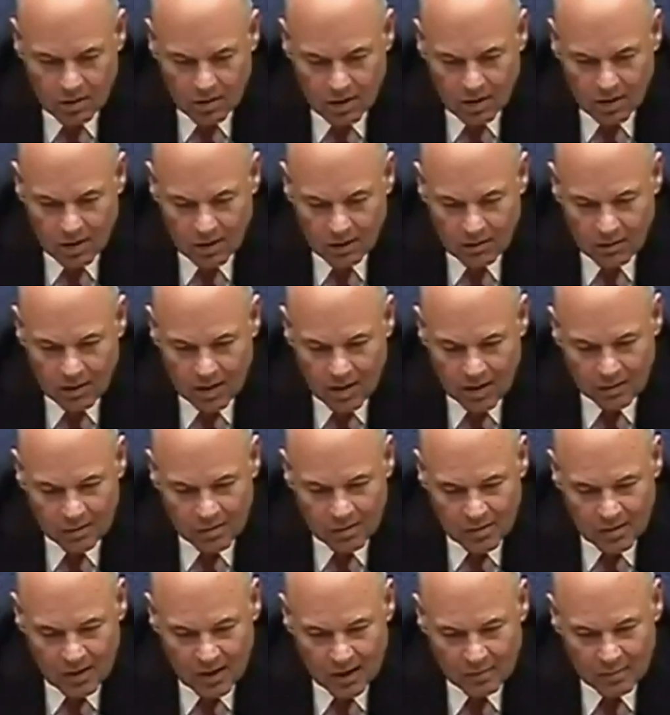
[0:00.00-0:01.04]

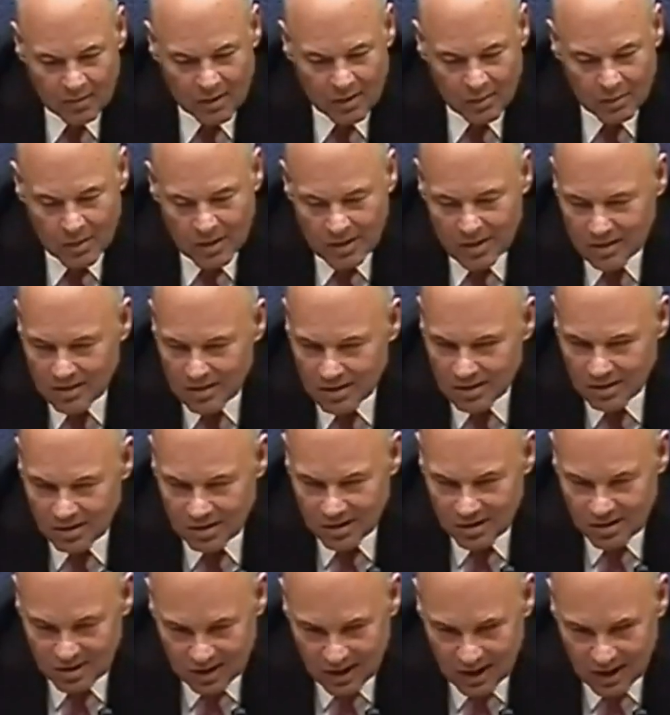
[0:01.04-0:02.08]
I'm committed to
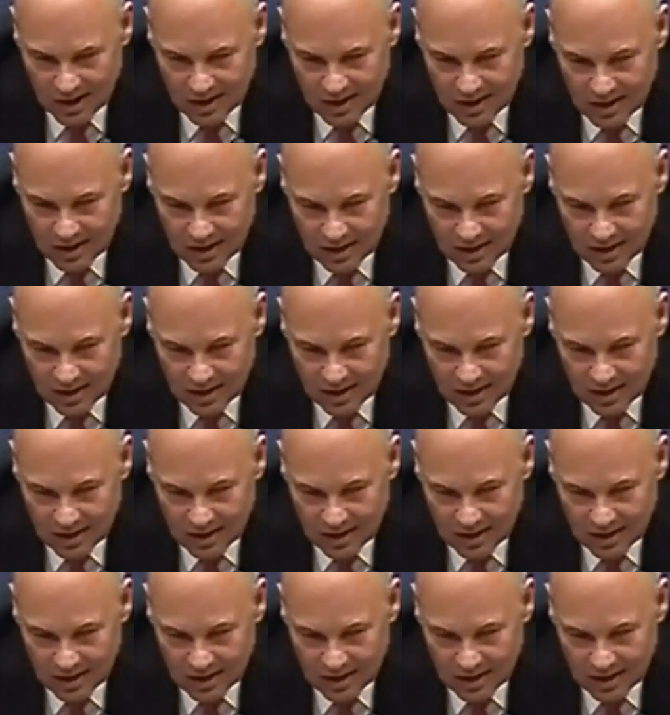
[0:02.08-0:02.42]
6-day